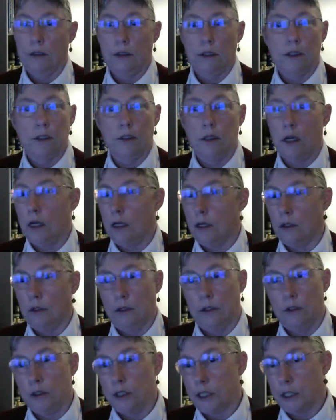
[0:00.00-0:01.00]
that
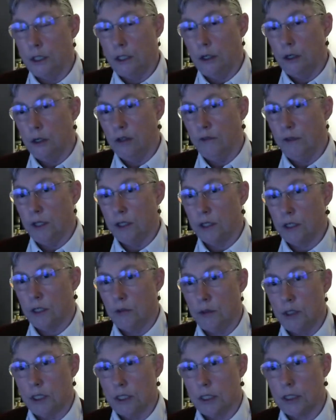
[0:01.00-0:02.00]
is not a literacy
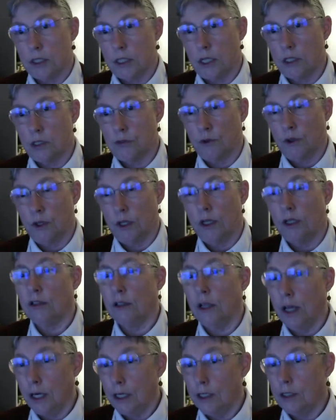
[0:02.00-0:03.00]
narrative that's going to be
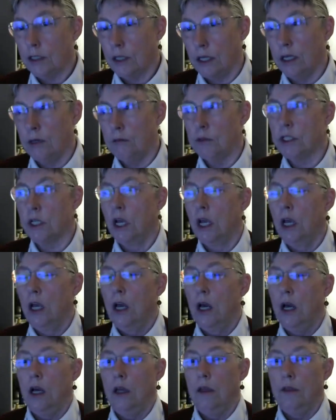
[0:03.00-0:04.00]
successful. And a lot of
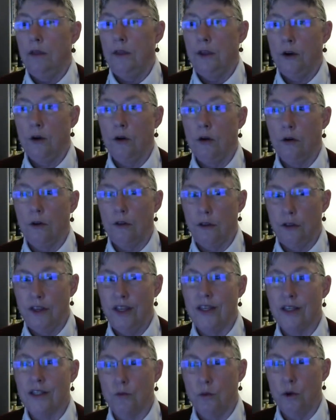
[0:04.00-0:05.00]
times
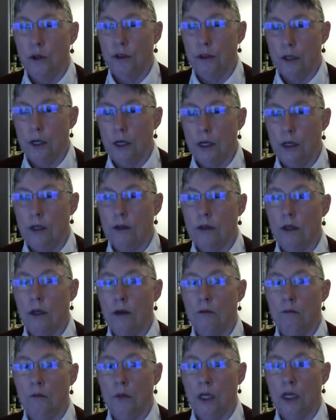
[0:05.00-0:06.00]
there are things
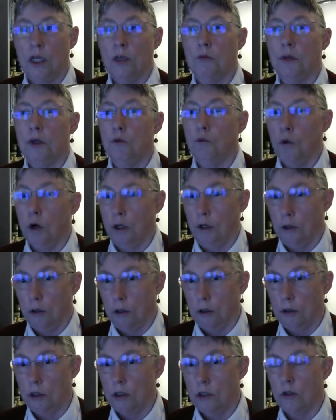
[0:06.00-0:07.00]
within it that make
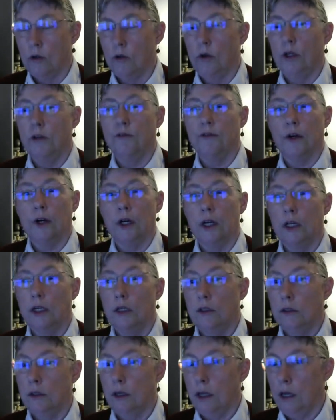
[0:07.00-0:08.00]
me wonder. So
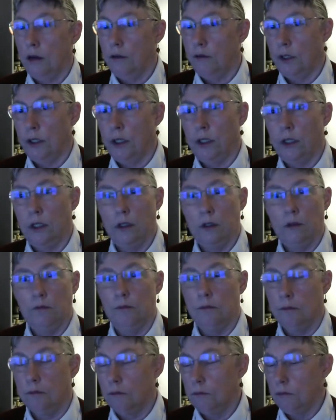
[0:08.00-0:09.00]
if I have
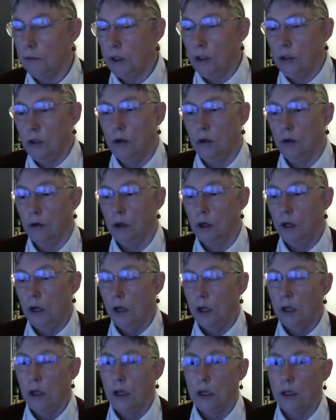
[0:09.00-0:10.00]
any,
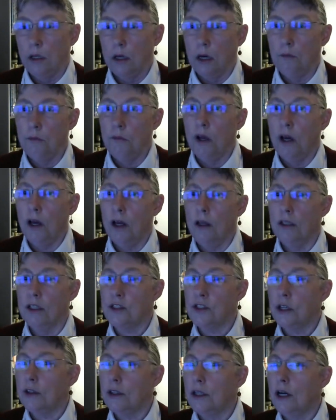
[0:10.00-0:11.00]

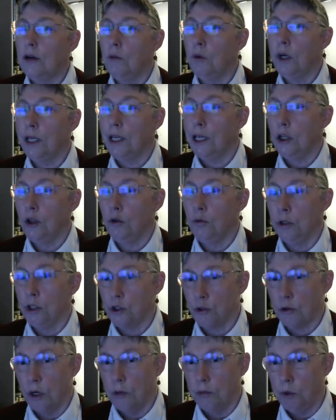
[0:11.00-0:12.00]
it's not that I
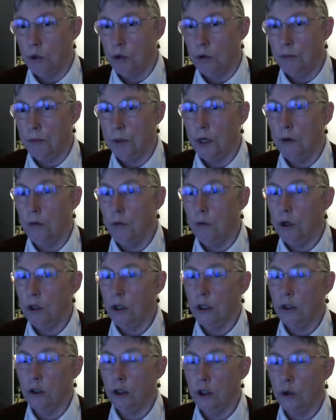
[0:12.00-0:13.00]
want to get you in
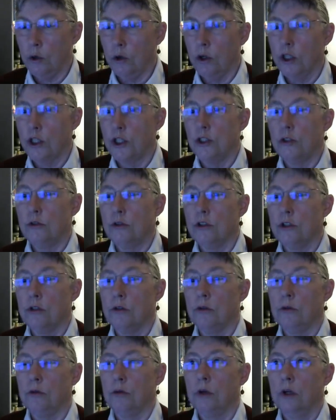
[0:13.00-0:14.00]
trouble, but I want to
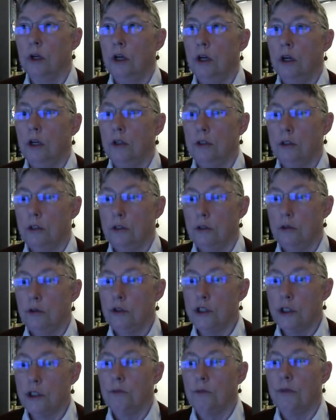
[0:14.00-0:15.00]
encourage you to
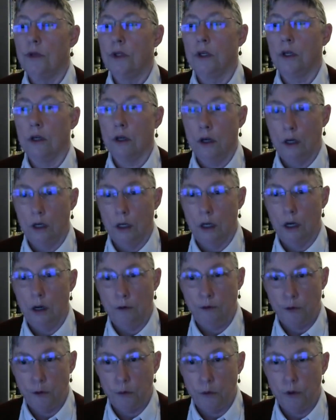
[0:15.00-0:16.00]
do
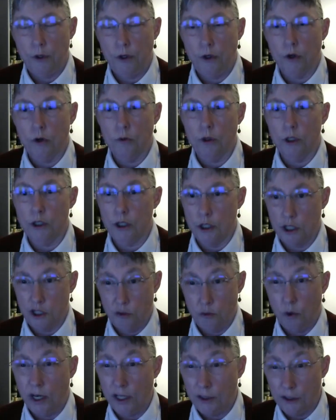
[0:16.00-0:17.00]
something uncomfortable
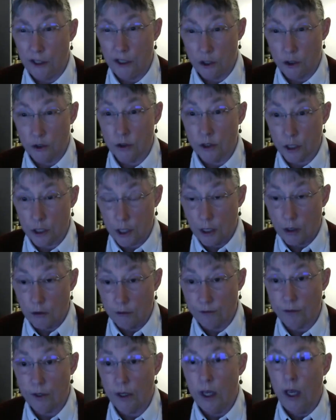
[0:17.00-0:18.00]
here, which is to write
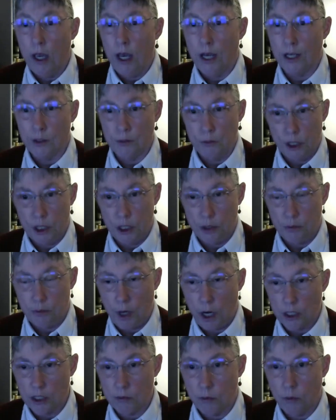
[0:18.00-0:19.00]
this yourself
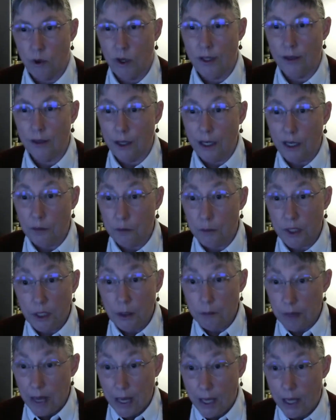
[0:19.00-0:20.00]
as much as possible
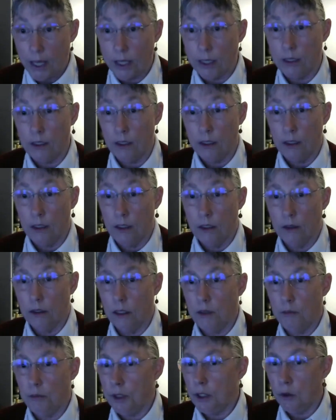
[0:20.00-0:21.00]
and let it be bad.
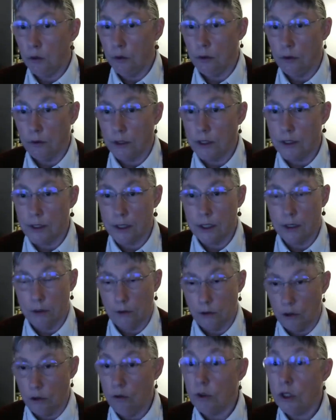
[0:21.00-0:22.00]
Let it be,
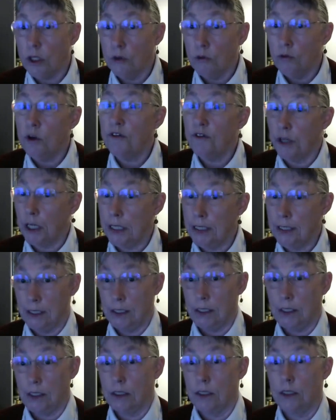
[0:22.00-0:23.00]
because you can
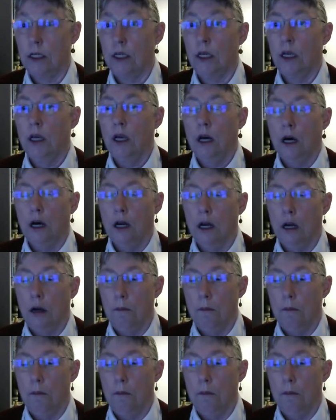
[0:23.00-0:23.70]
revise it.